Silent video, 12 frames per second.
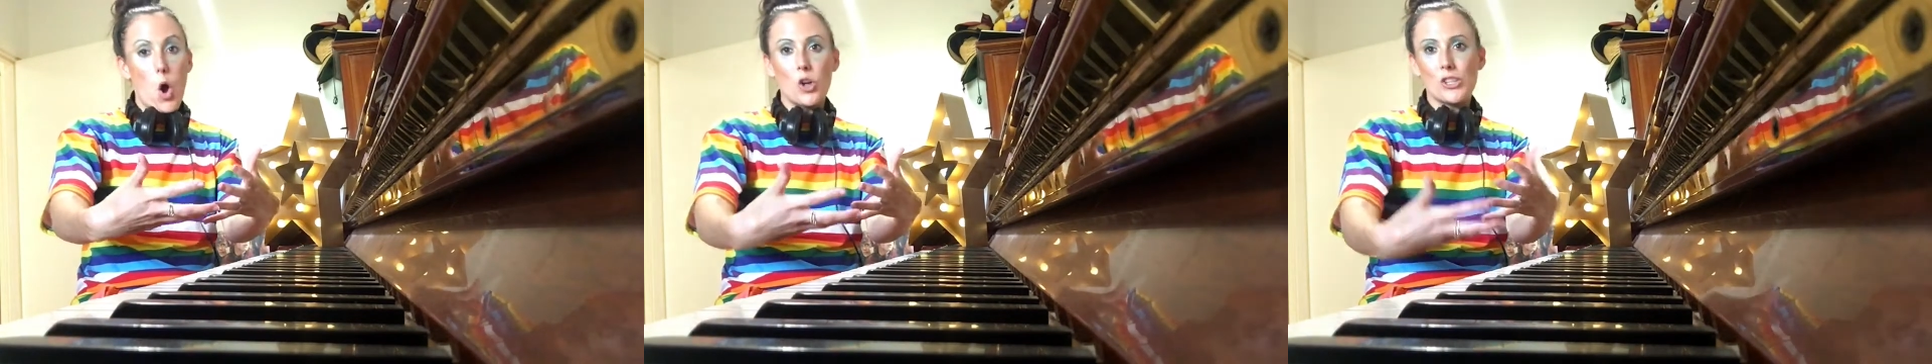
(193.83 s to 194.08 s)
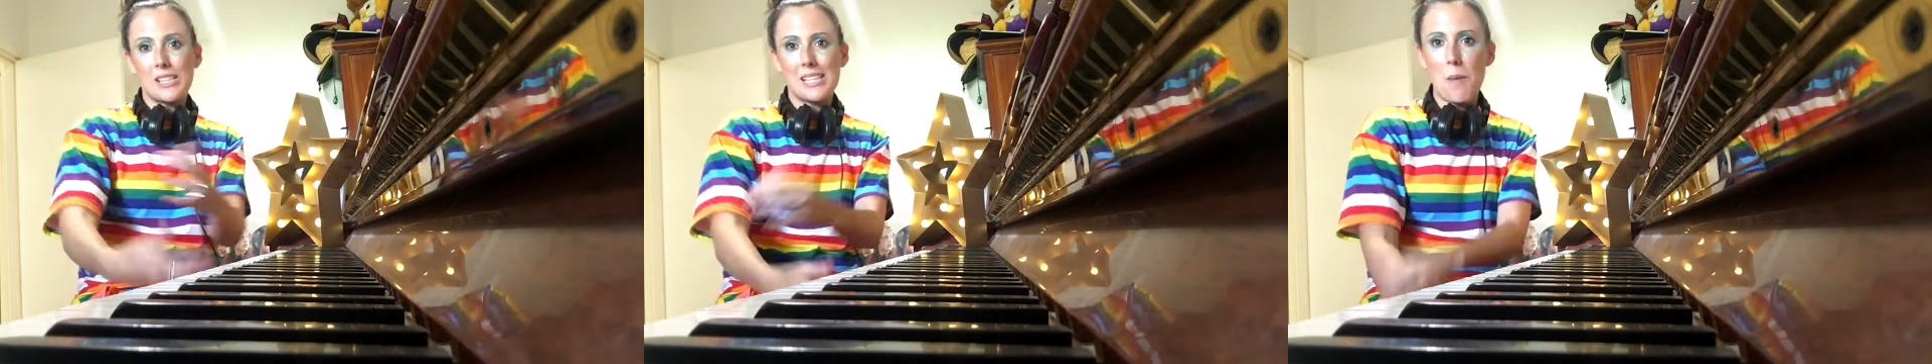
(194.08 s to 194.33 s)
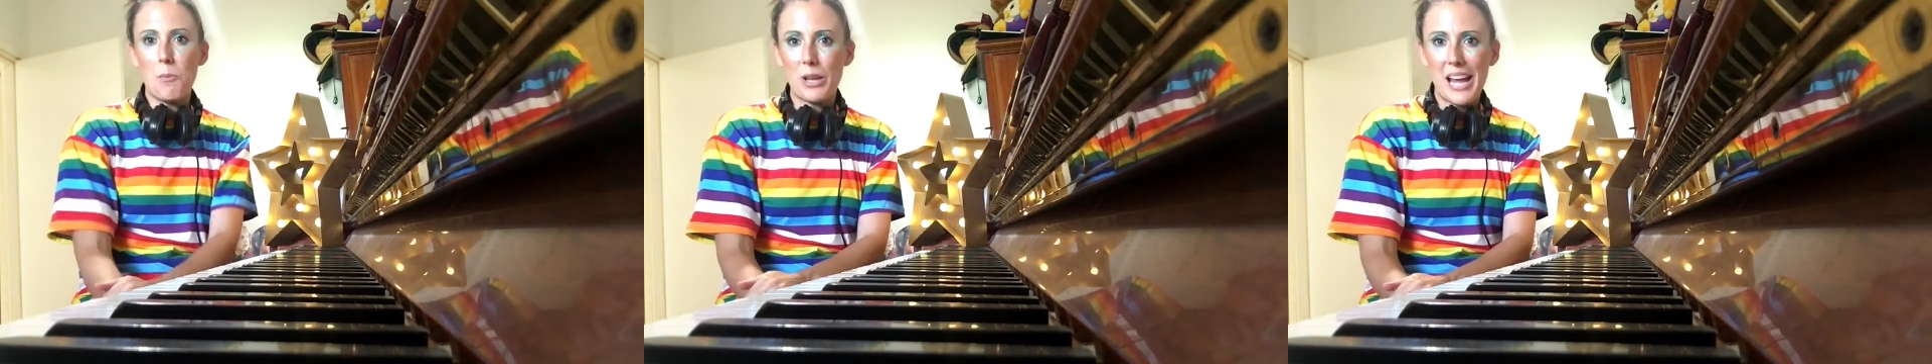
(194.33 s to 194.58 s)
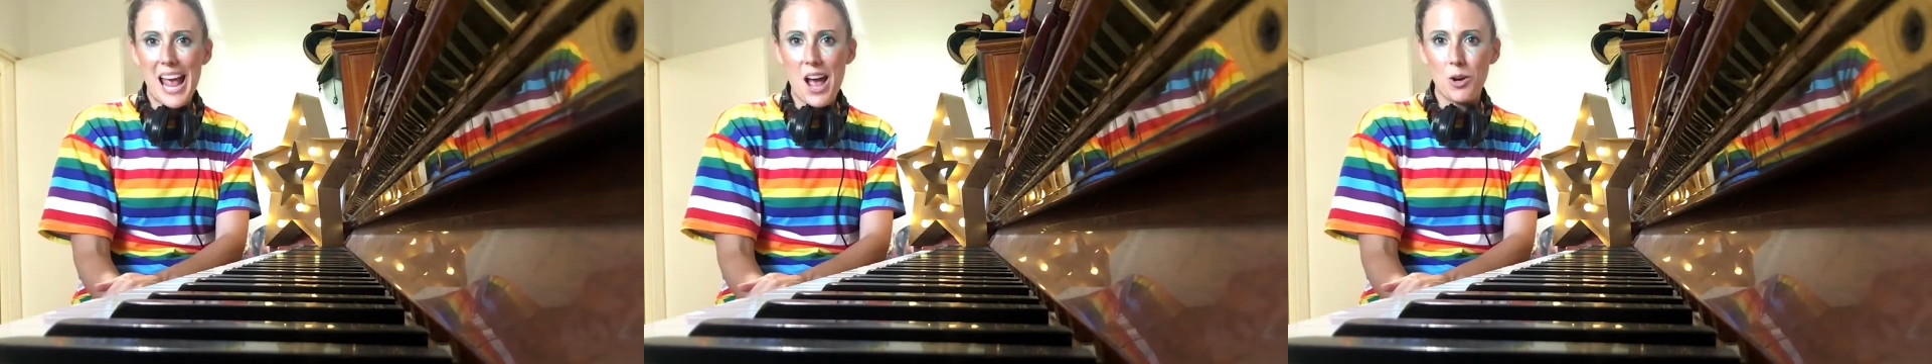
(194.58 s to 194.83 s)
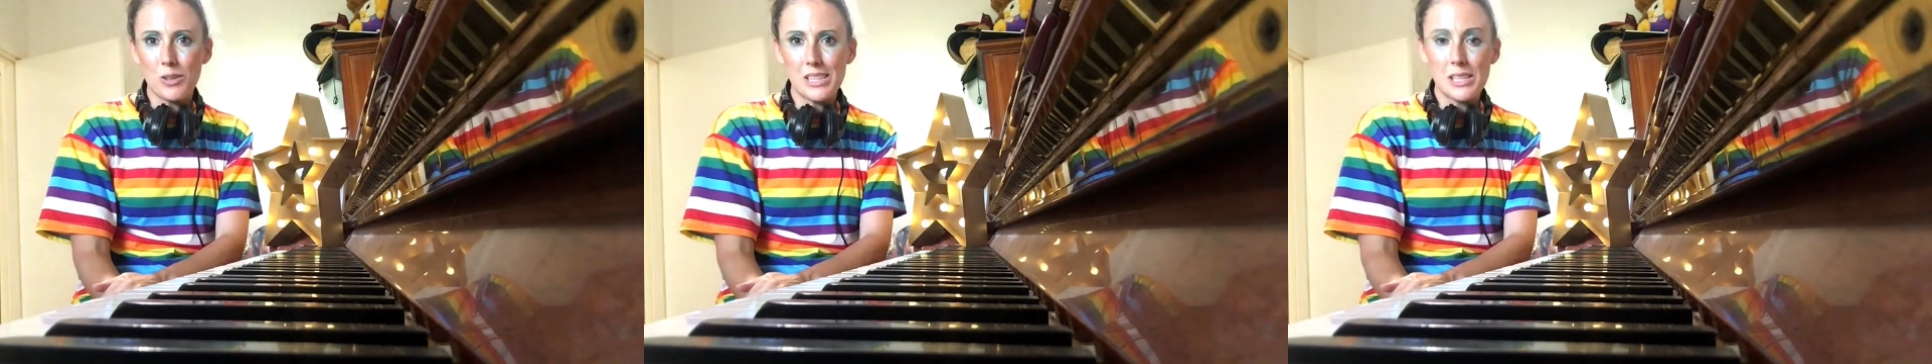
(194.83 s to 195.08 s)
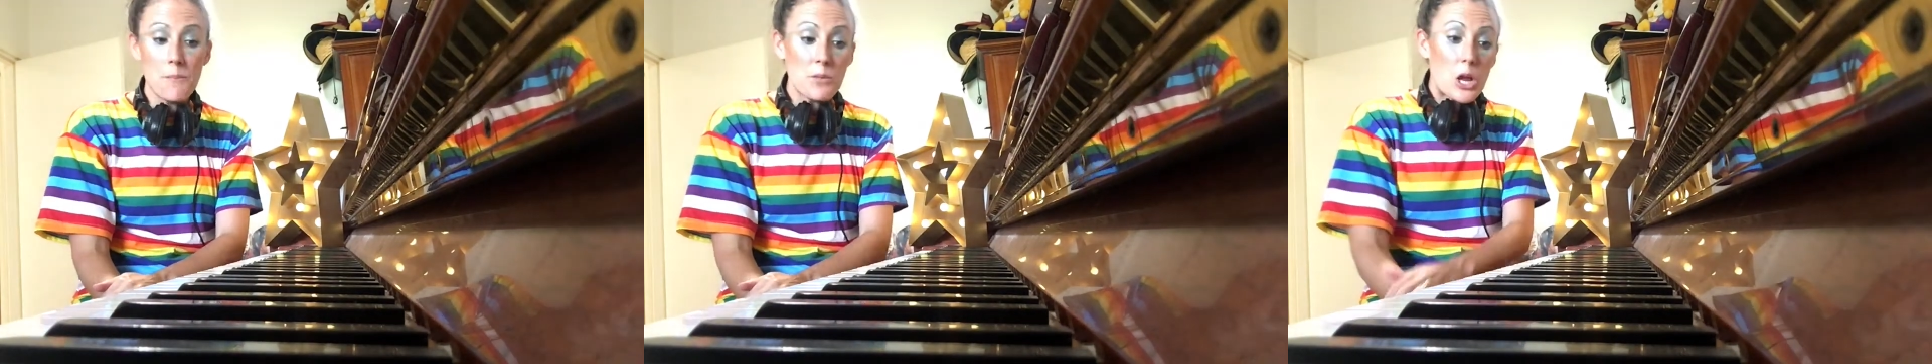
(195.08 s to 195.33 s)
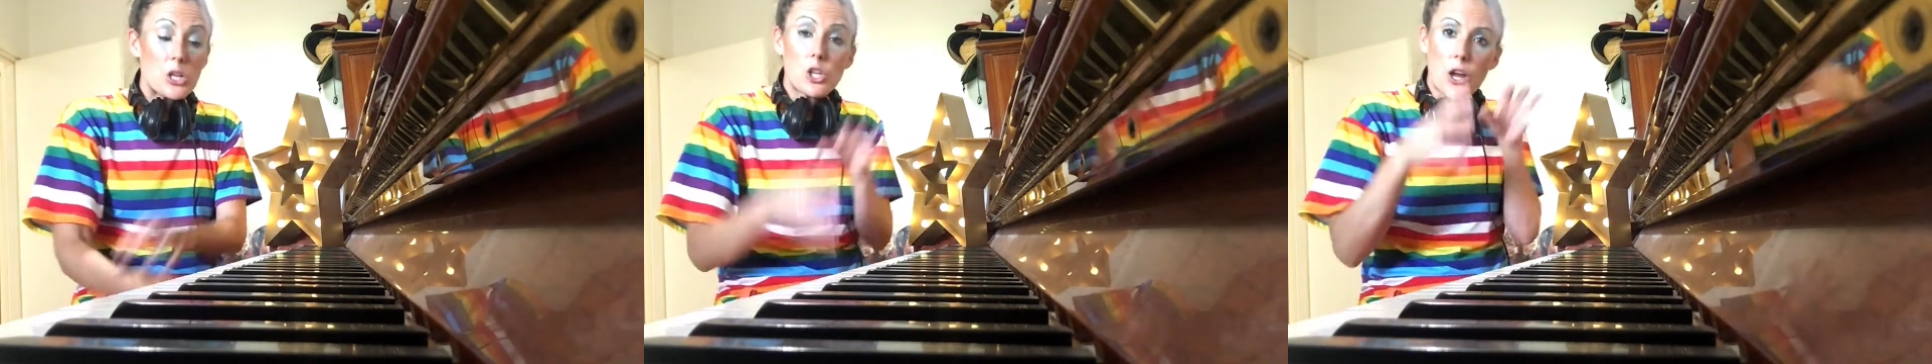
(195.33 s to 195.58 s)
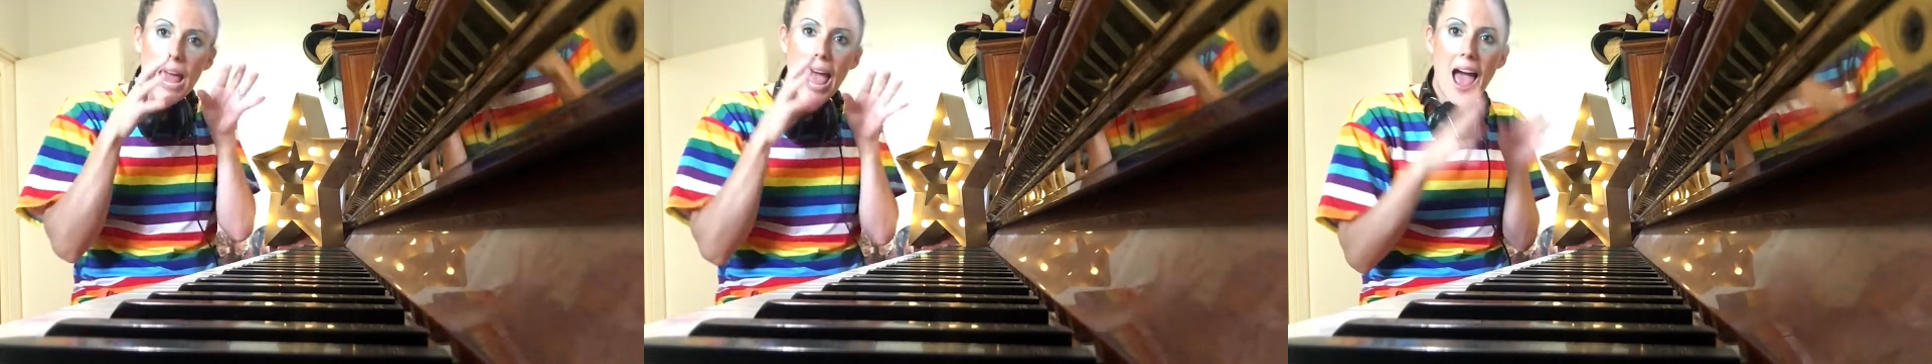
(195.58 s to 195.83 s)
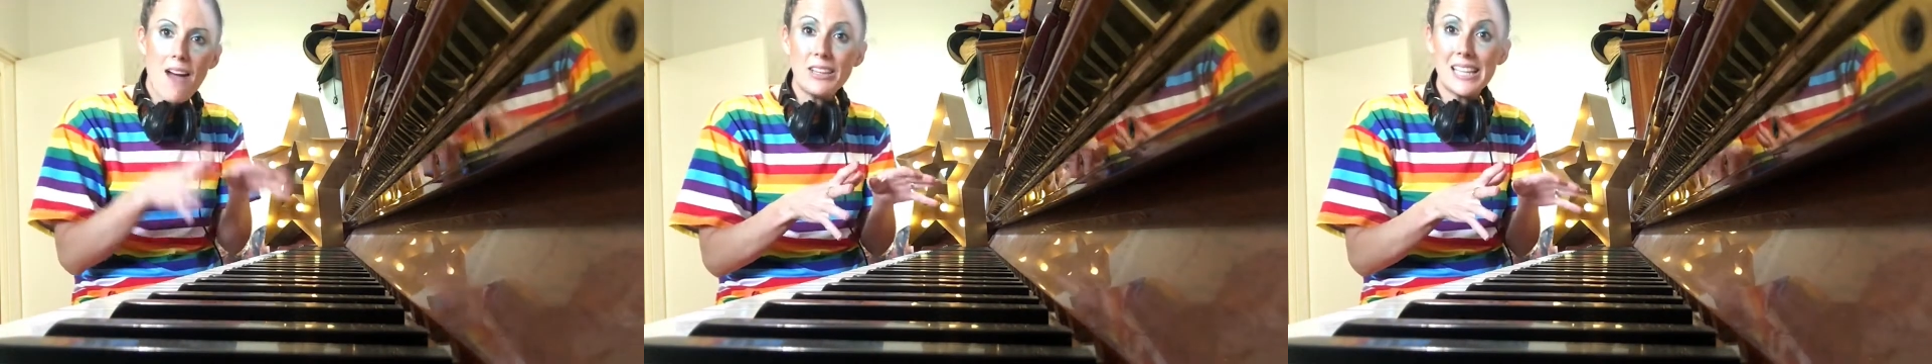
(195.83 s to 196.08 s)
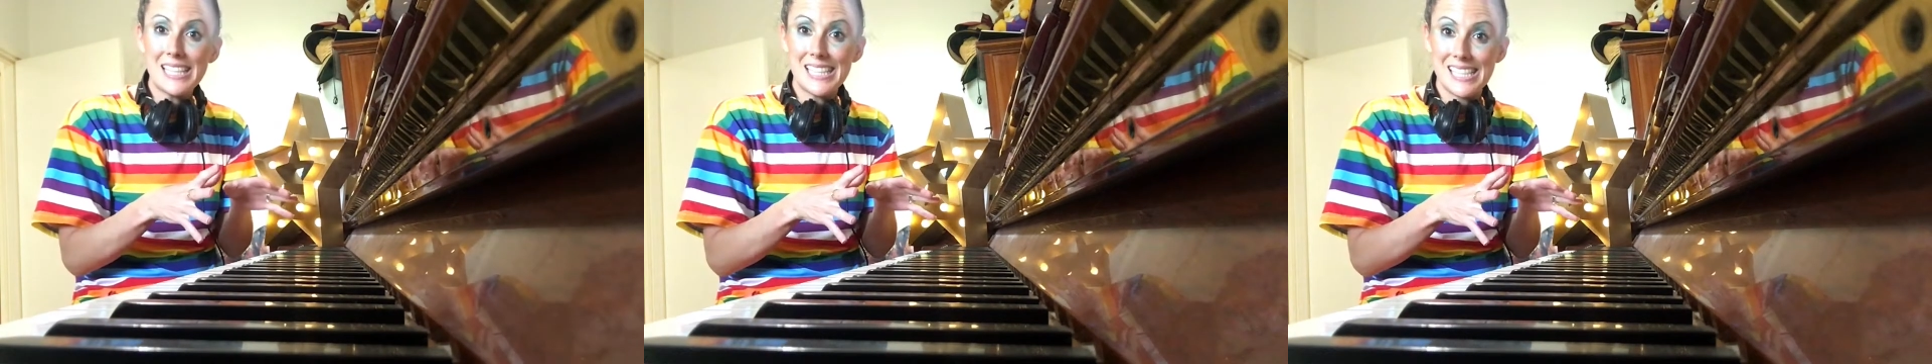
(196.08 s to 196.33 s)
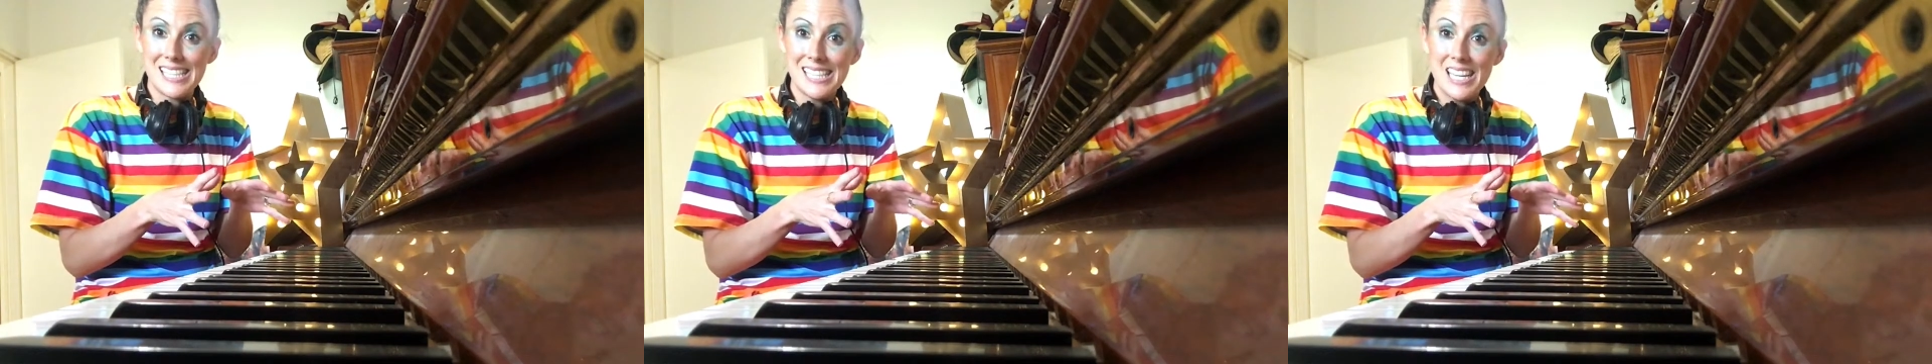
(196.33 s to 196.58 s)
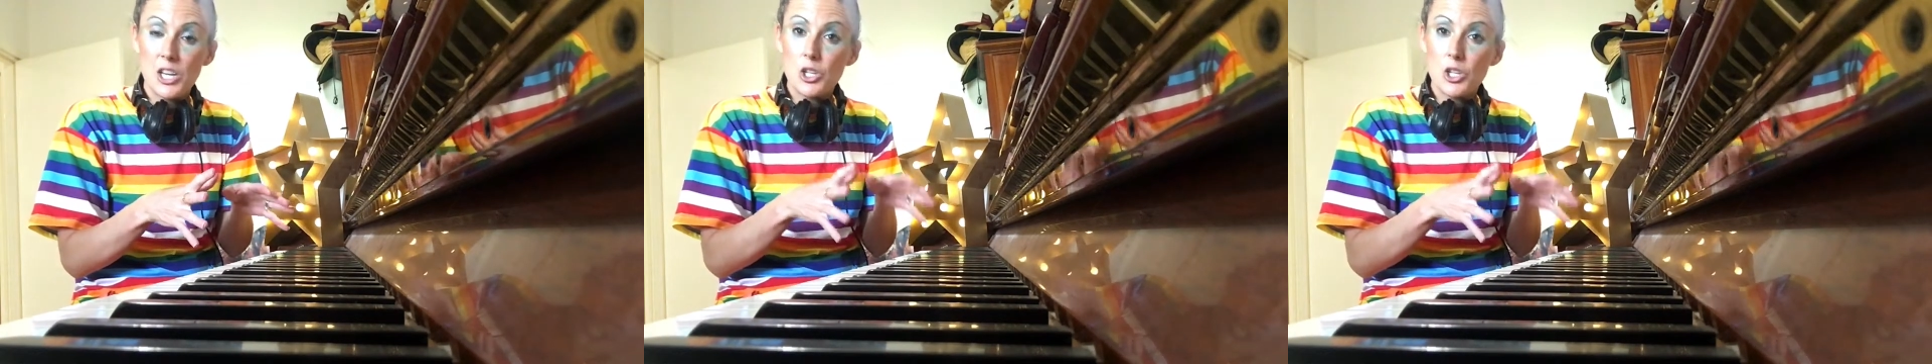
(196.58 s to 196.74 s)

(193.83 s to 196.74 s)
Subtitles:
on somebody else. So have a listen